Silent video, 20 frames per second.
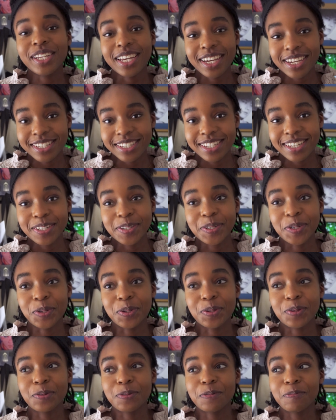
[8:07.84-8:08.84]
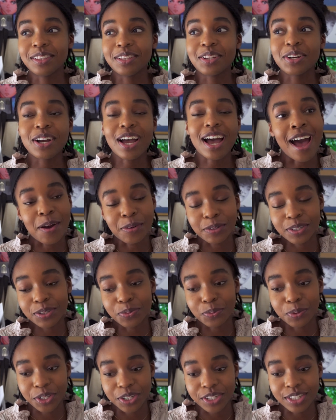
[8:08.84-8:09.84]
lazy to look
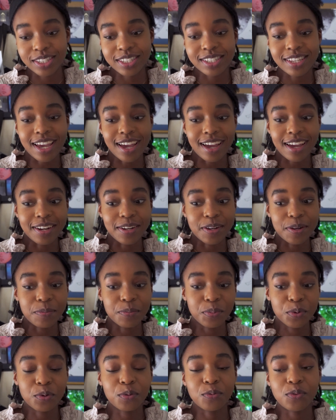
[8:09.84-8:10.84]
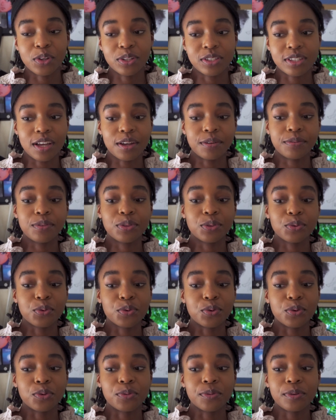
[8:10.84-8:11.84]
outwards and improve yourself
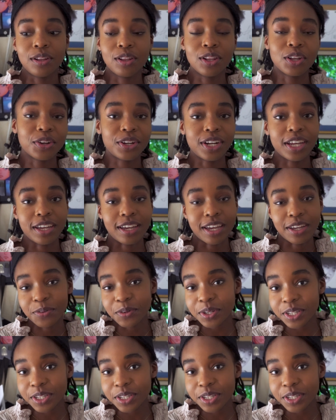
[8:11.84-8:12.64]
through learning and